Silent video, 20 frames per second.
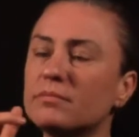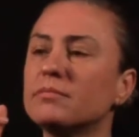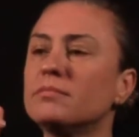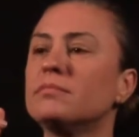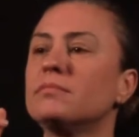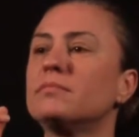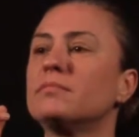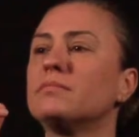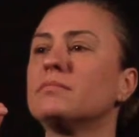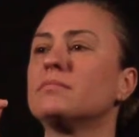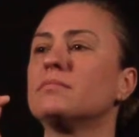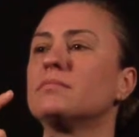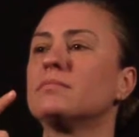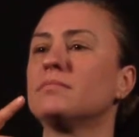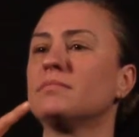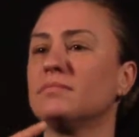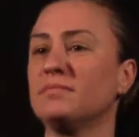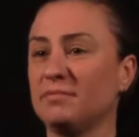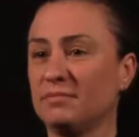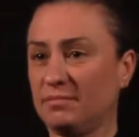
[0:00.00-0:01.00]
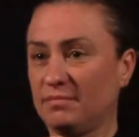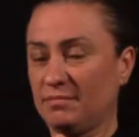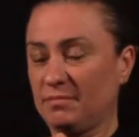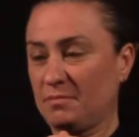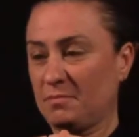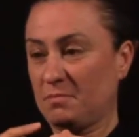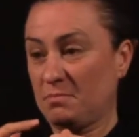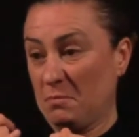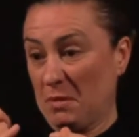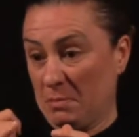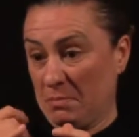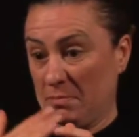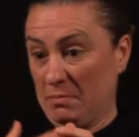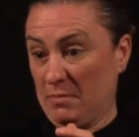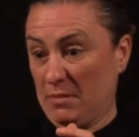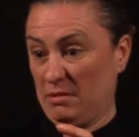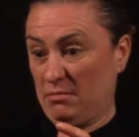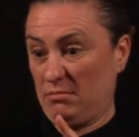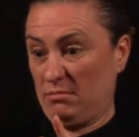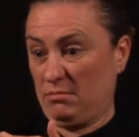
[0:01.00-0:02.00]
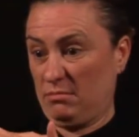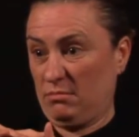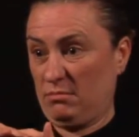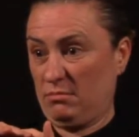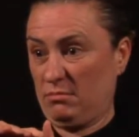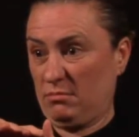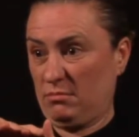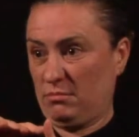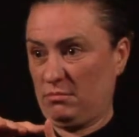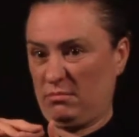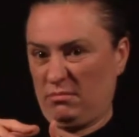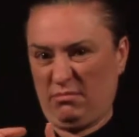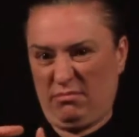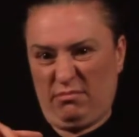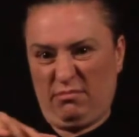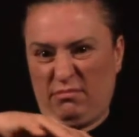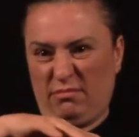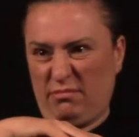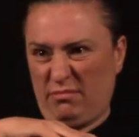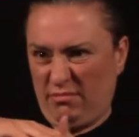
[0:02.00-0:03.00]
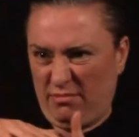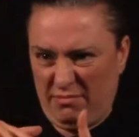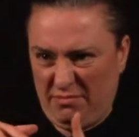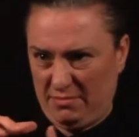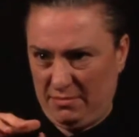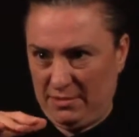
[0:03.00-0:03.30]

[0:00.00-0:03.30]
work out what would be the right English terminology they'll use.